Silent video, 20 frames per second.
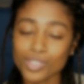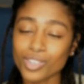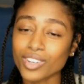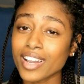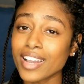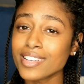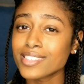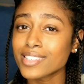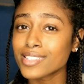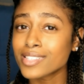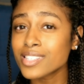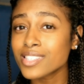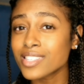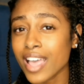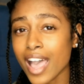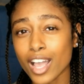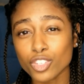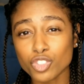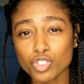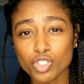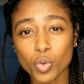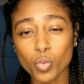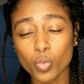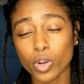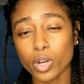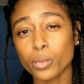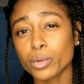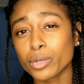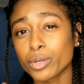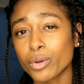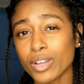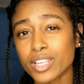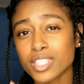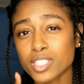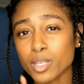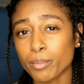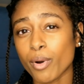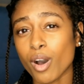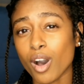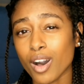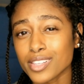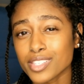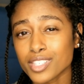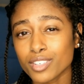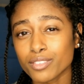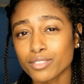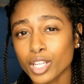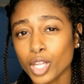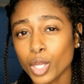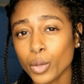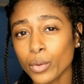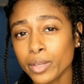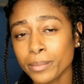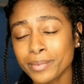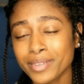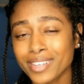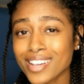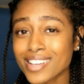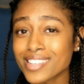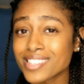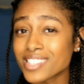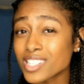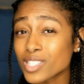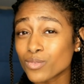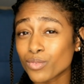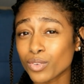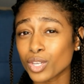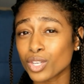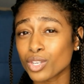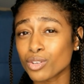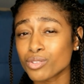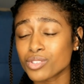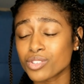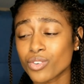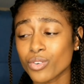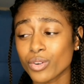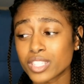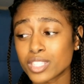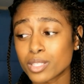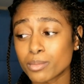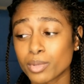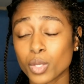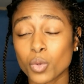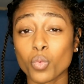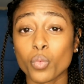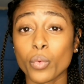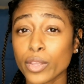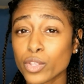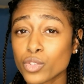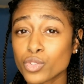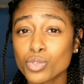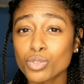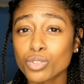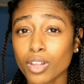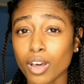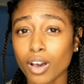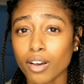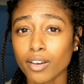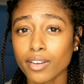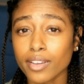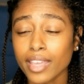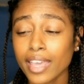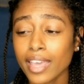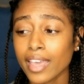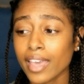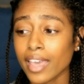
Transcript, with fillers: So guys, this is actually where we're going to pause it really quick because this video is going to be way too long,